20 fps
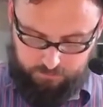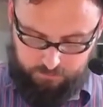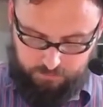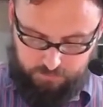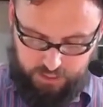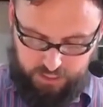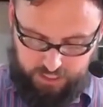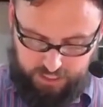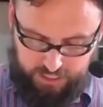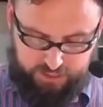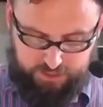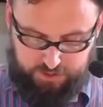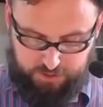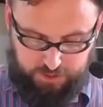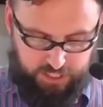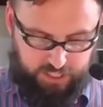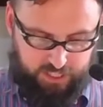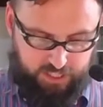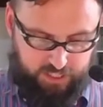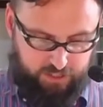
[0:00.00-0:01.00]
Let's
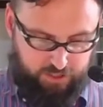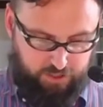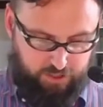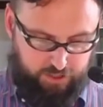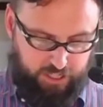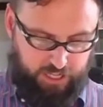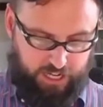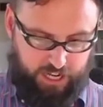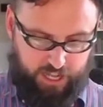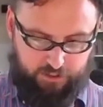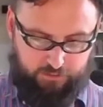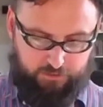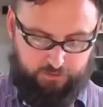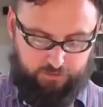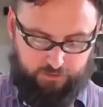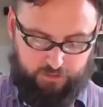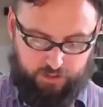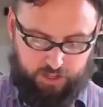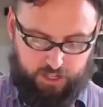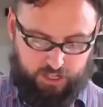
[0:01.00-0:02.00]
read it, and you can
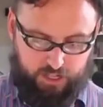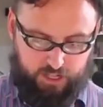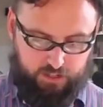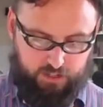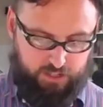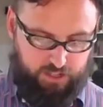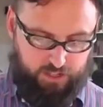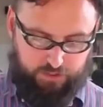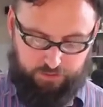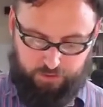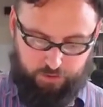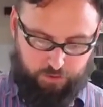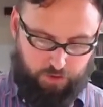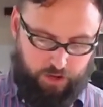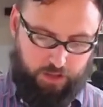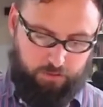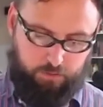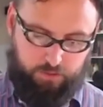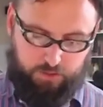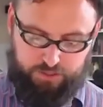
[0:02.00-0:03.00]
have, if you're
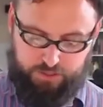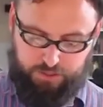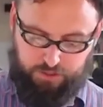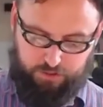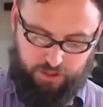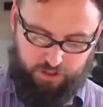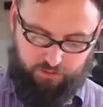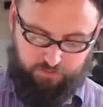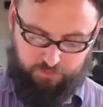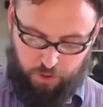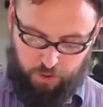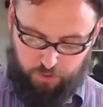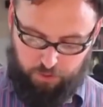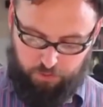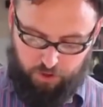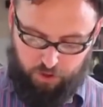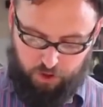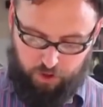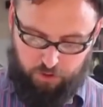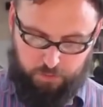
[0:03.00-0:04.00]
able to, have both
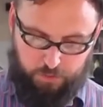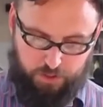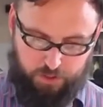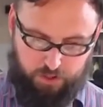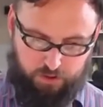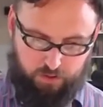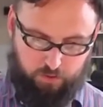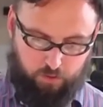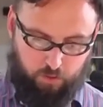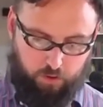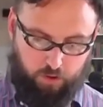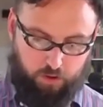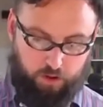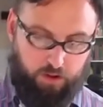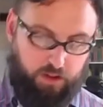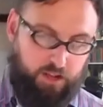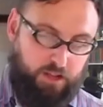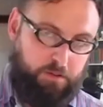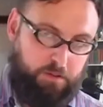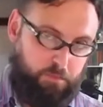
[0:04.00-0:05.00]
open, or
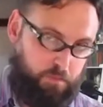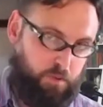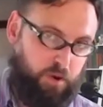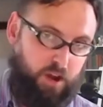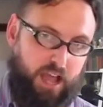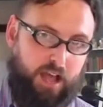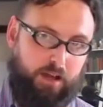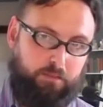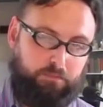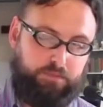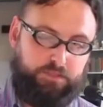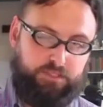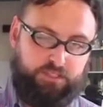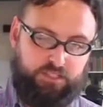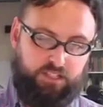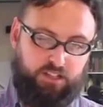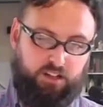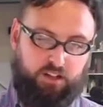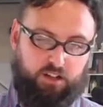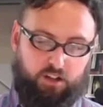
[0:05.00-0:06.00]

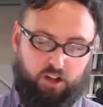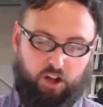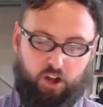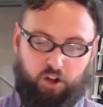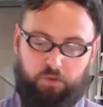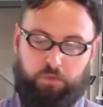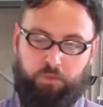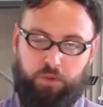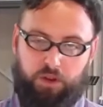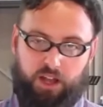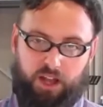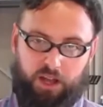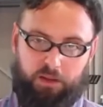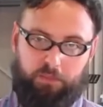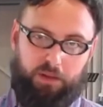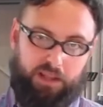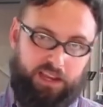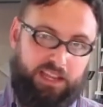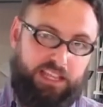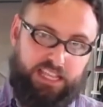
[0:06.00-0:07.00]
perhaps open up
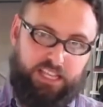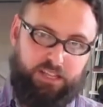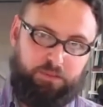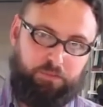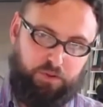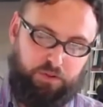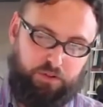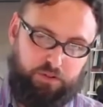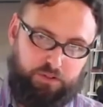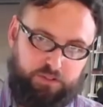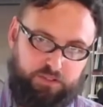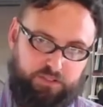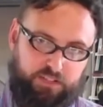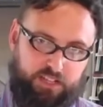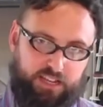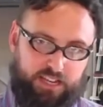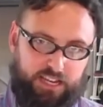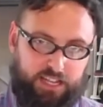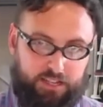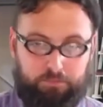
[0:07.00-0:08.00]
at Hebrews,
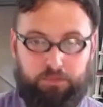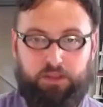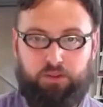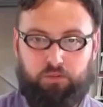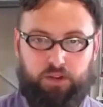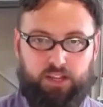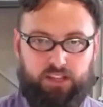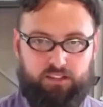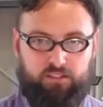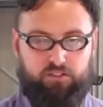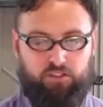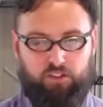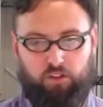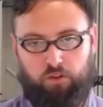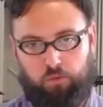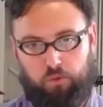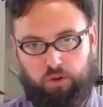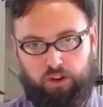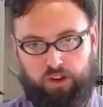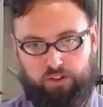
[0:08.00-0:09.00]
and let me read
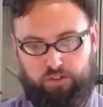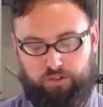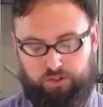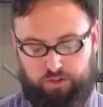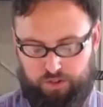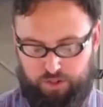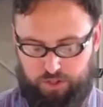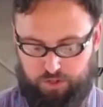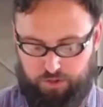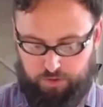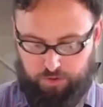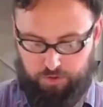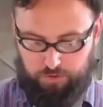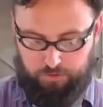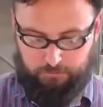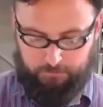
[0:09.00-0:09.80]
Psalm 102.